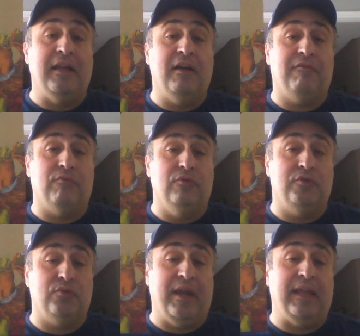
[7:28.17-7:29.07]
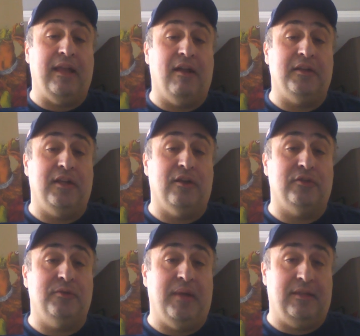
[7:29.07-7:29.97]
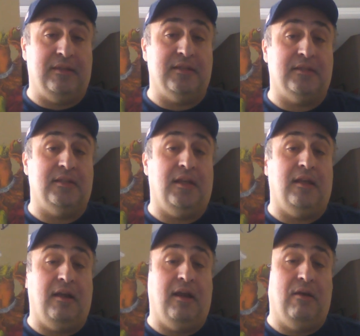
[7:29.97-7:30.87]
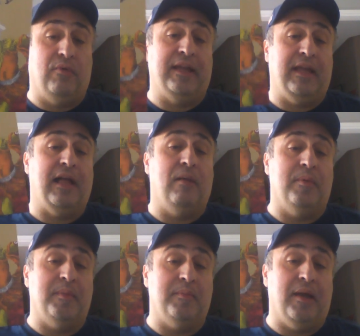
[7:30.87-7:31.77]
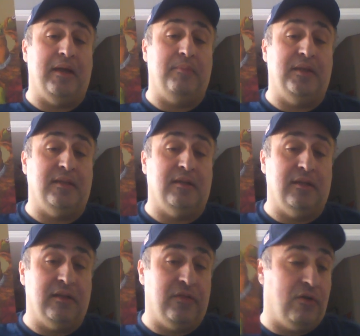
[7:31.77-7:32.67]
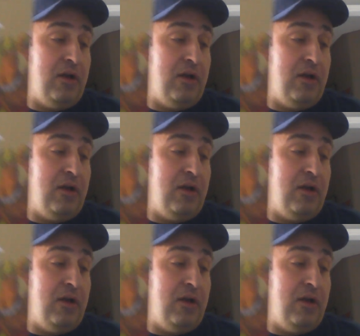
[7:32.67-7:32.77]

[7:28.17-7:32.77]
uh, enough roots reggae on here to make this uh, a reggae album in my opinion another